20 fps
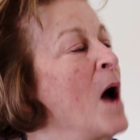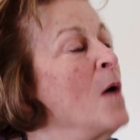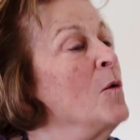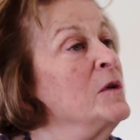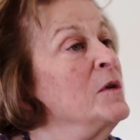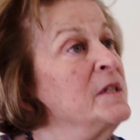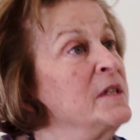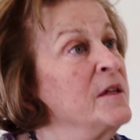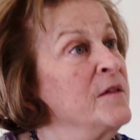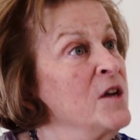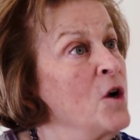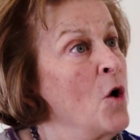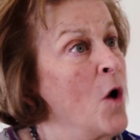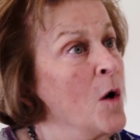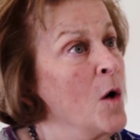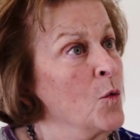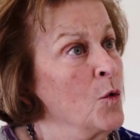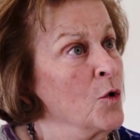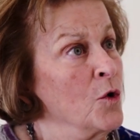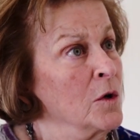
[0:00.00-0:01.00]
I was in the
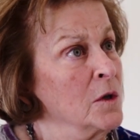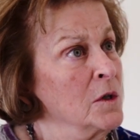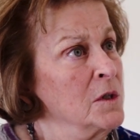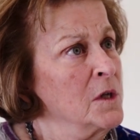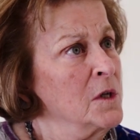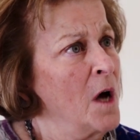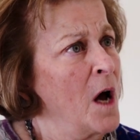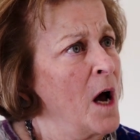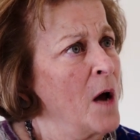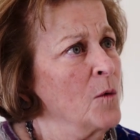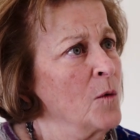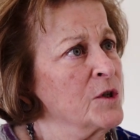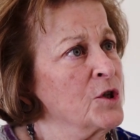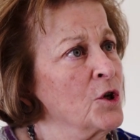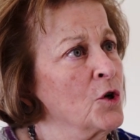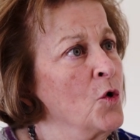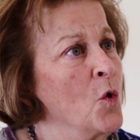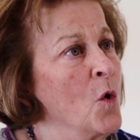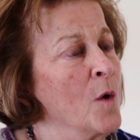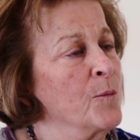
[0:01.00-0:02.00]
art world. I was
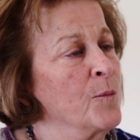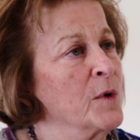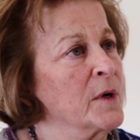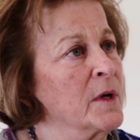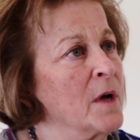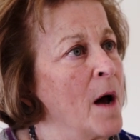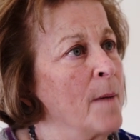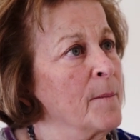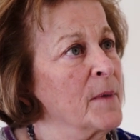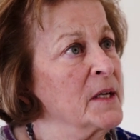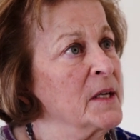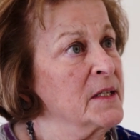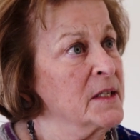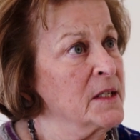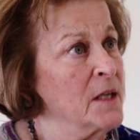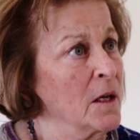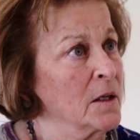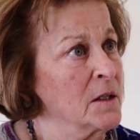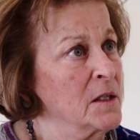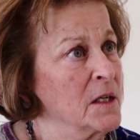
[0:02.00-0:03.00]
a corporate um,
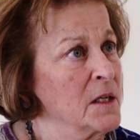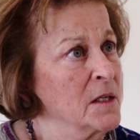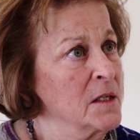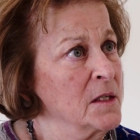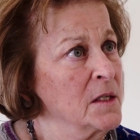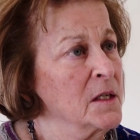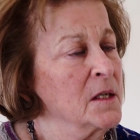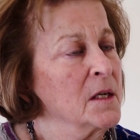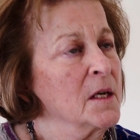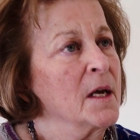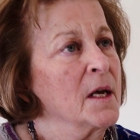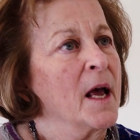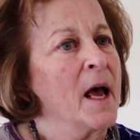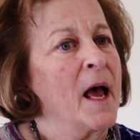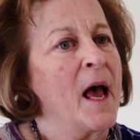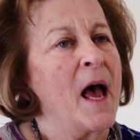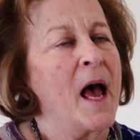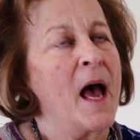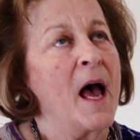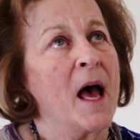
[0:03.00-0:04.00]
consultant
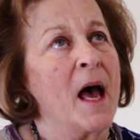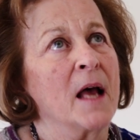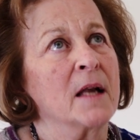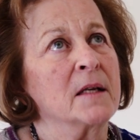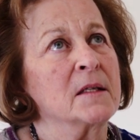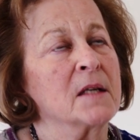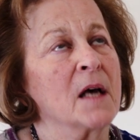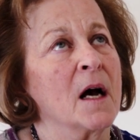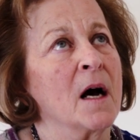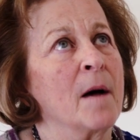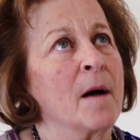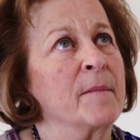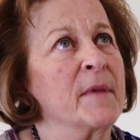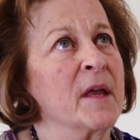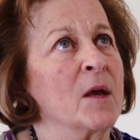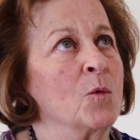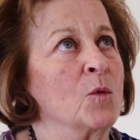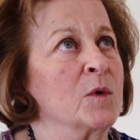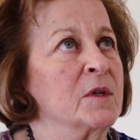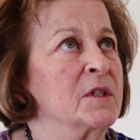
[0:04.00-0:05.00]
and um,
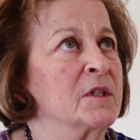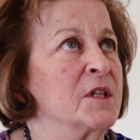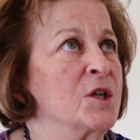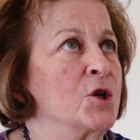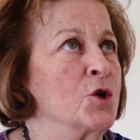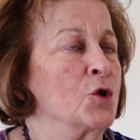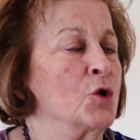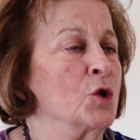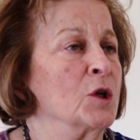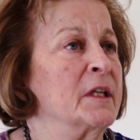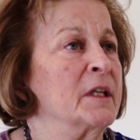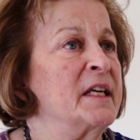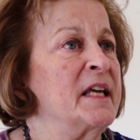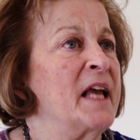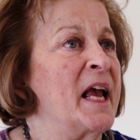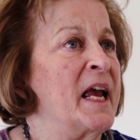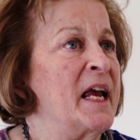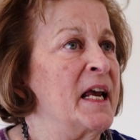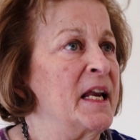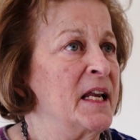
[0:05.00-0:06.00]
it was the early
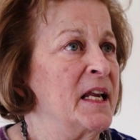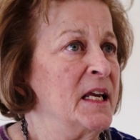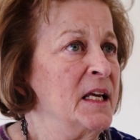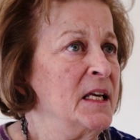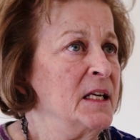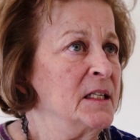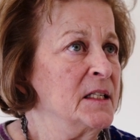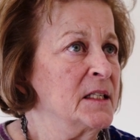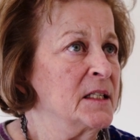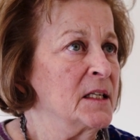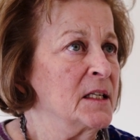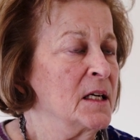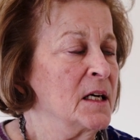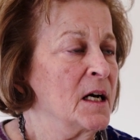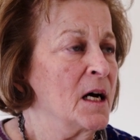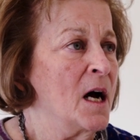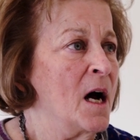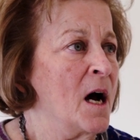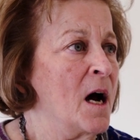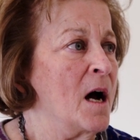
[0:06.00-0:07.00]
80s
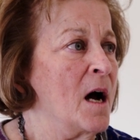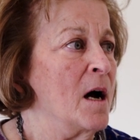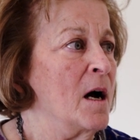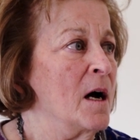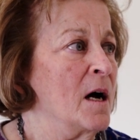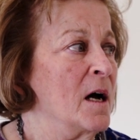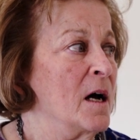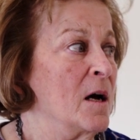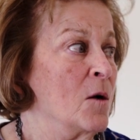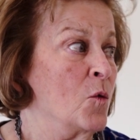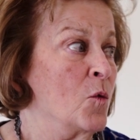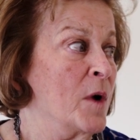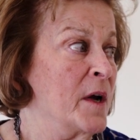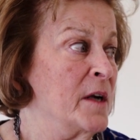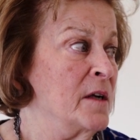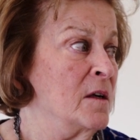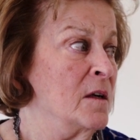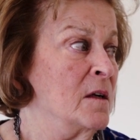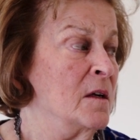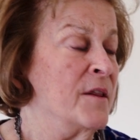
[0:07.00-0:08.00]
uh,
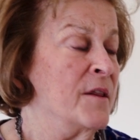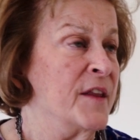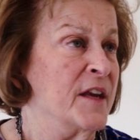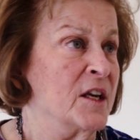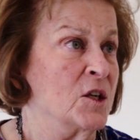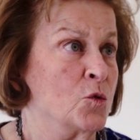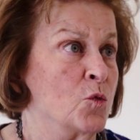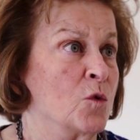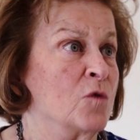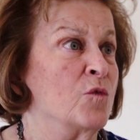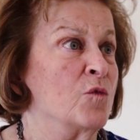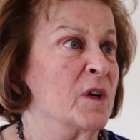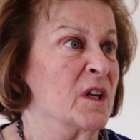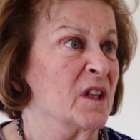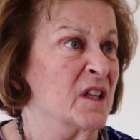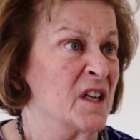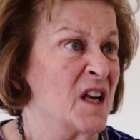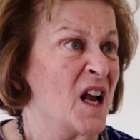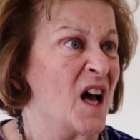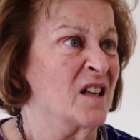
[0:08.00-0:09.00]
when things were
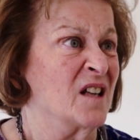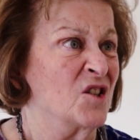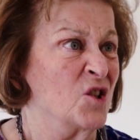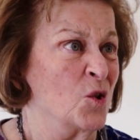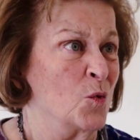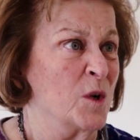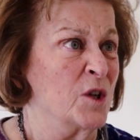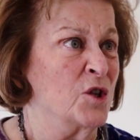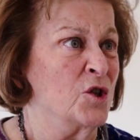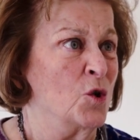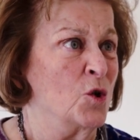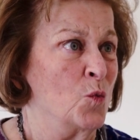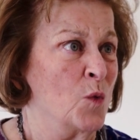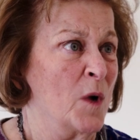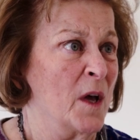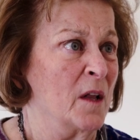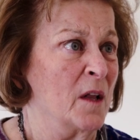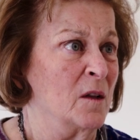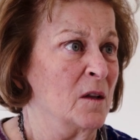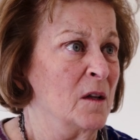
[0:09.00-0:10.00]
really not doing too
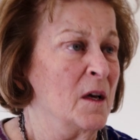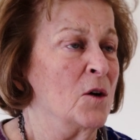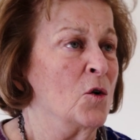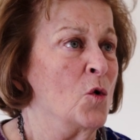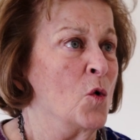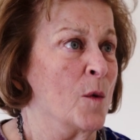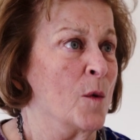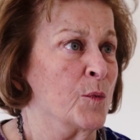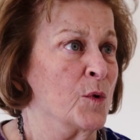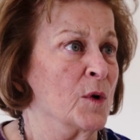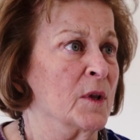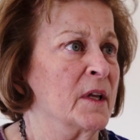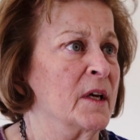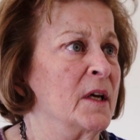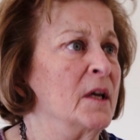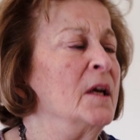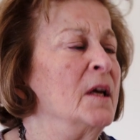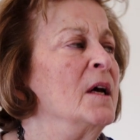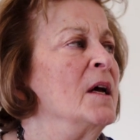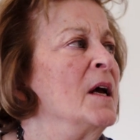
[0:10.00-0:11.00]
well
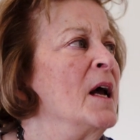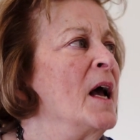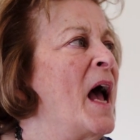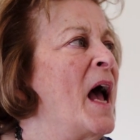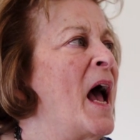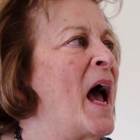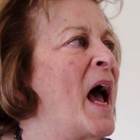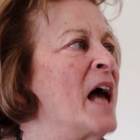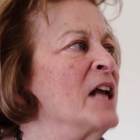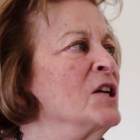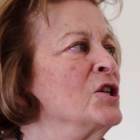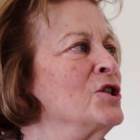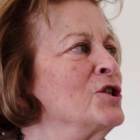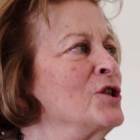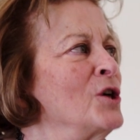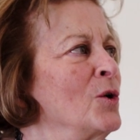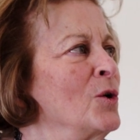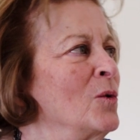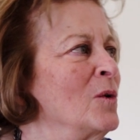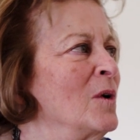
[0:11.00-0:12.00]
corporately. And
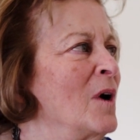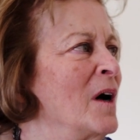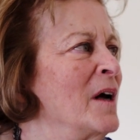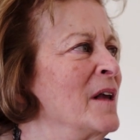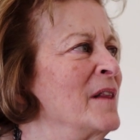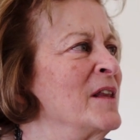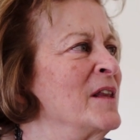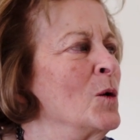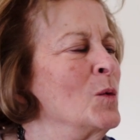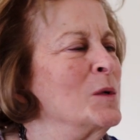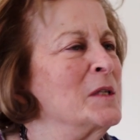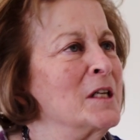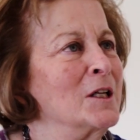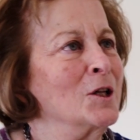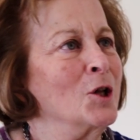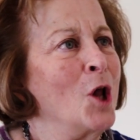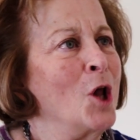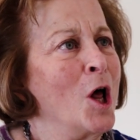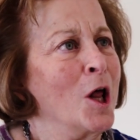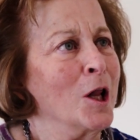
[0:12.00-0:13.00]
so there was a
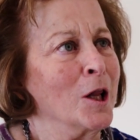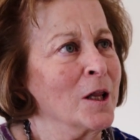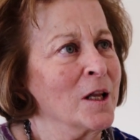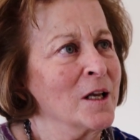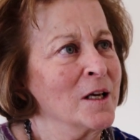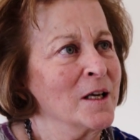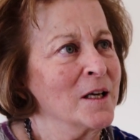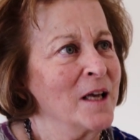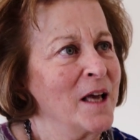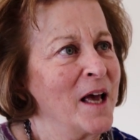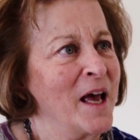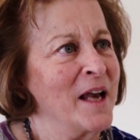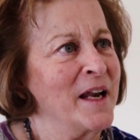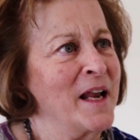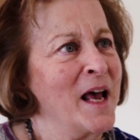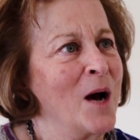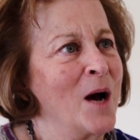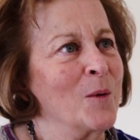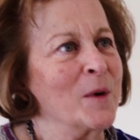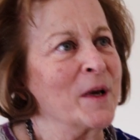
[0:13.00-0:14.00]
lull, and
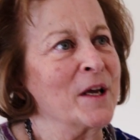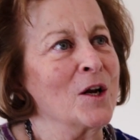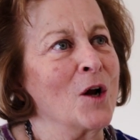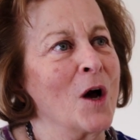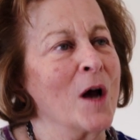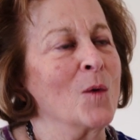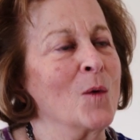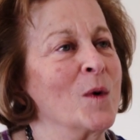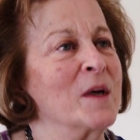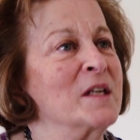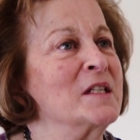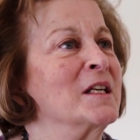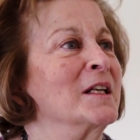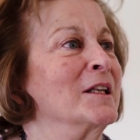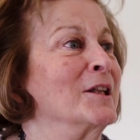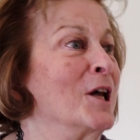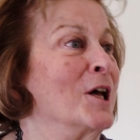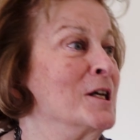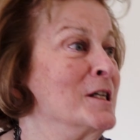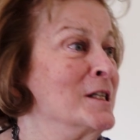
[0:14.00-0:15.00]
Howie and I went to
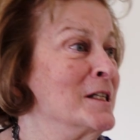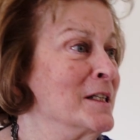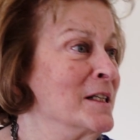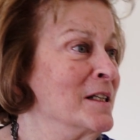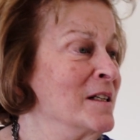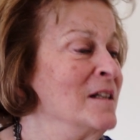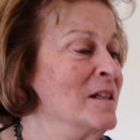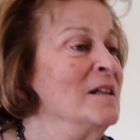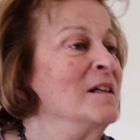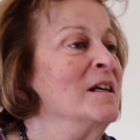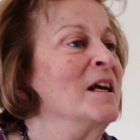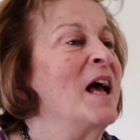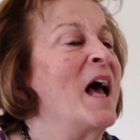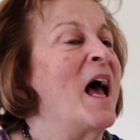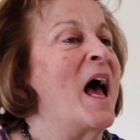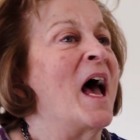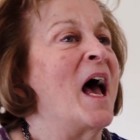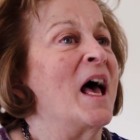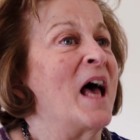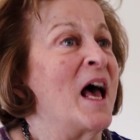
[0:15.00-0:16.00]
London,
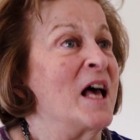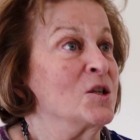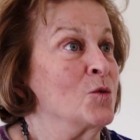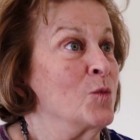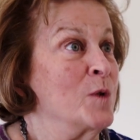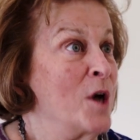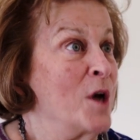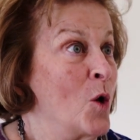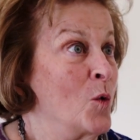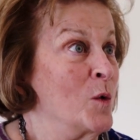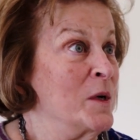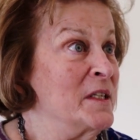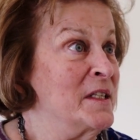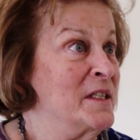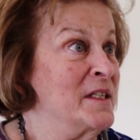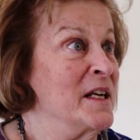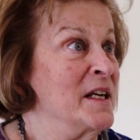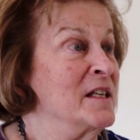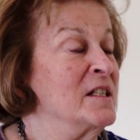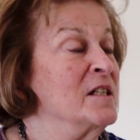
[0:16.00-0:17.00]
uh, as we
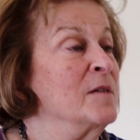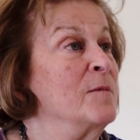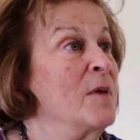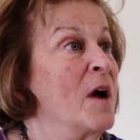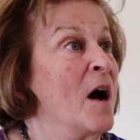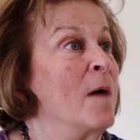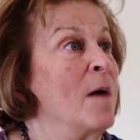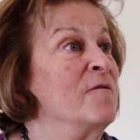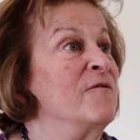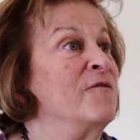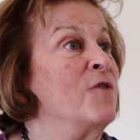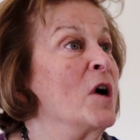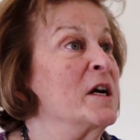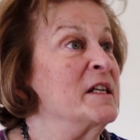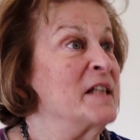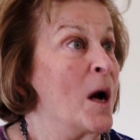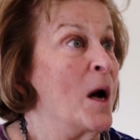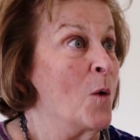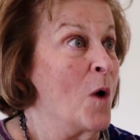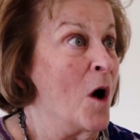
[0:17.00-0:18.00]
always did, to um,
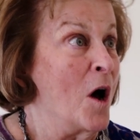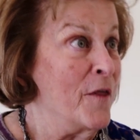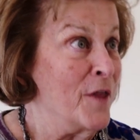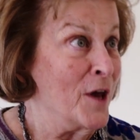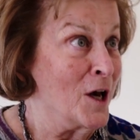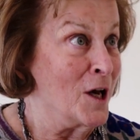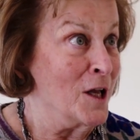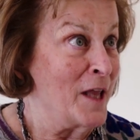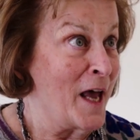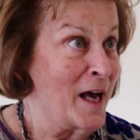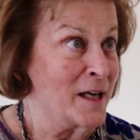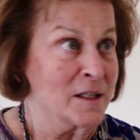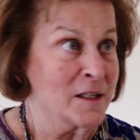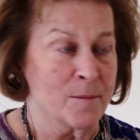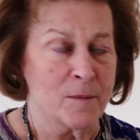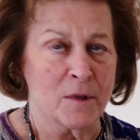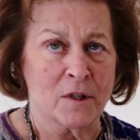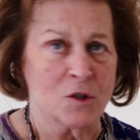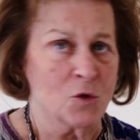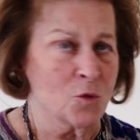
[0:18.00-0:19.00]
find our other
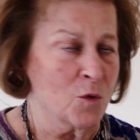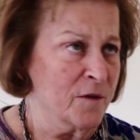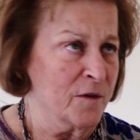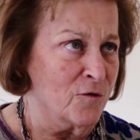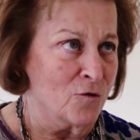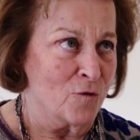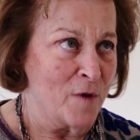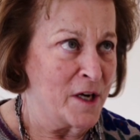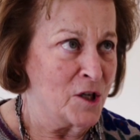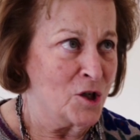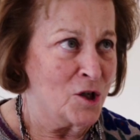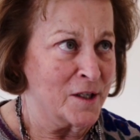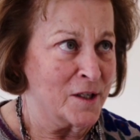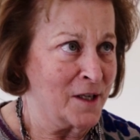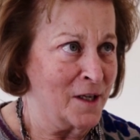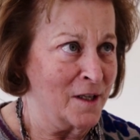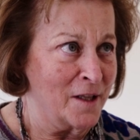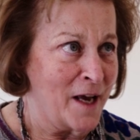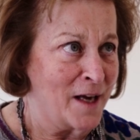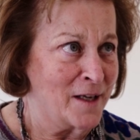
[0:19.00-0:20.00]
collectibles. We're voracious
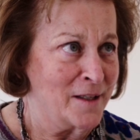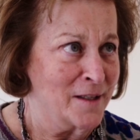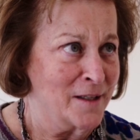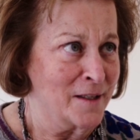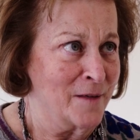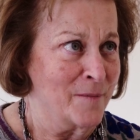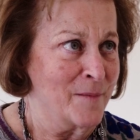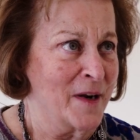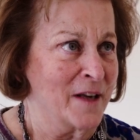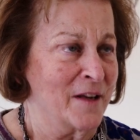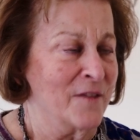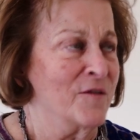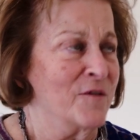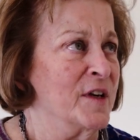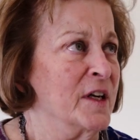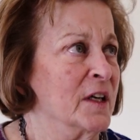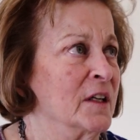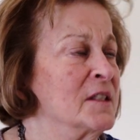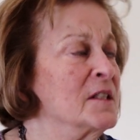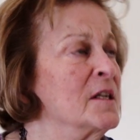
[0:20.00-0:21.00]
collectors in many
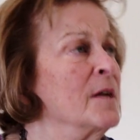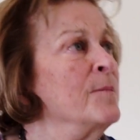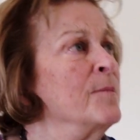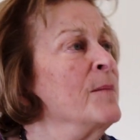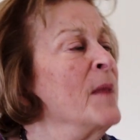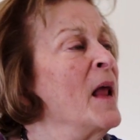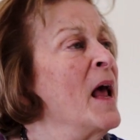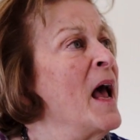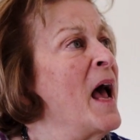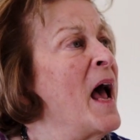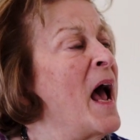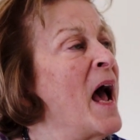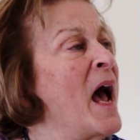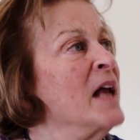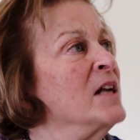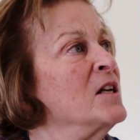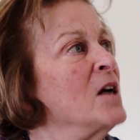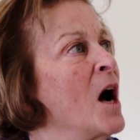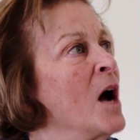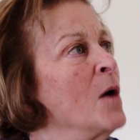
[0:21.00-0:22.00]
fields.
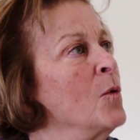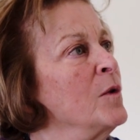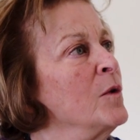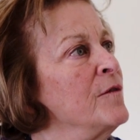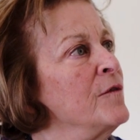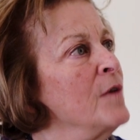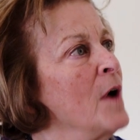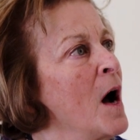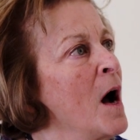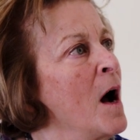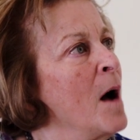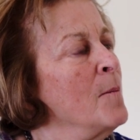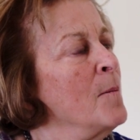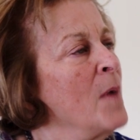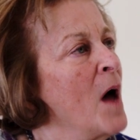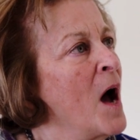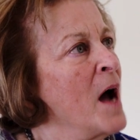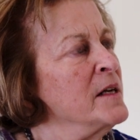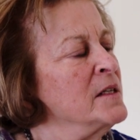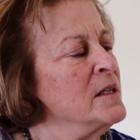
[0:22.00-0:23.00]
And I, would,
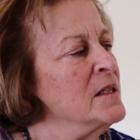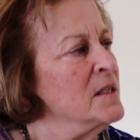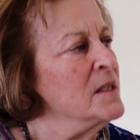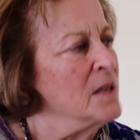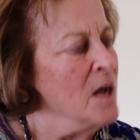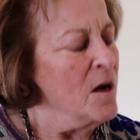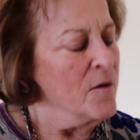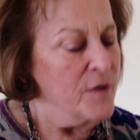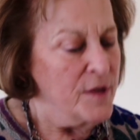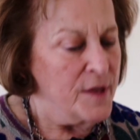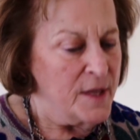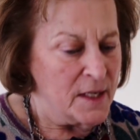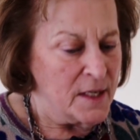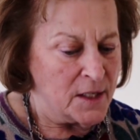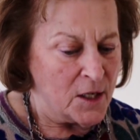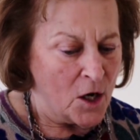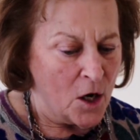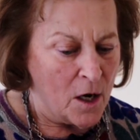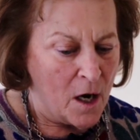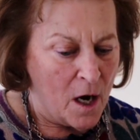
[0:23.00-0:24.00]
um, I discovered
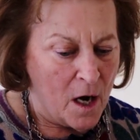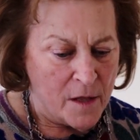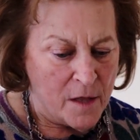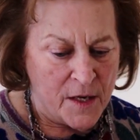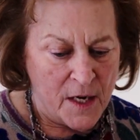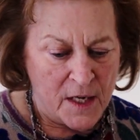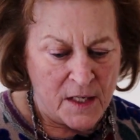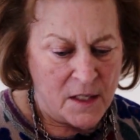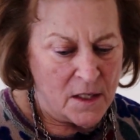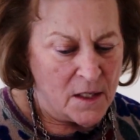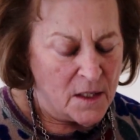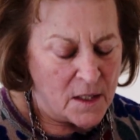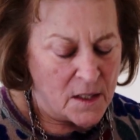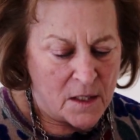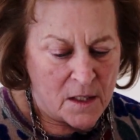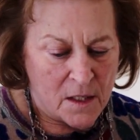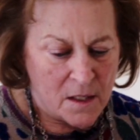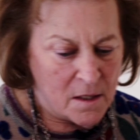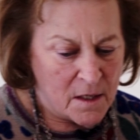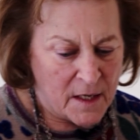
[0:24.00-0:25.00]
this, this